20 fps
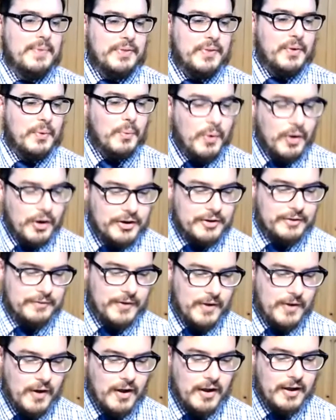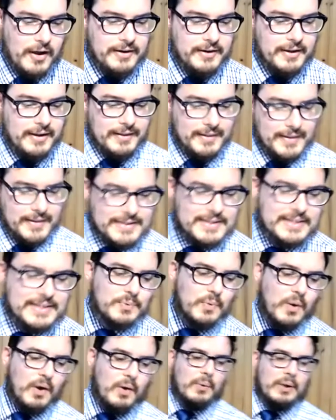the word of God. This
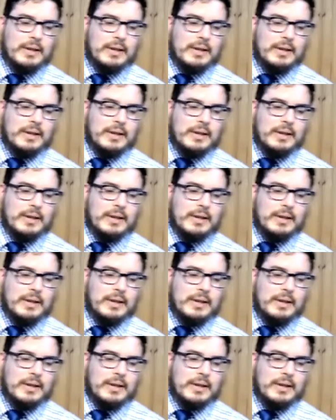is what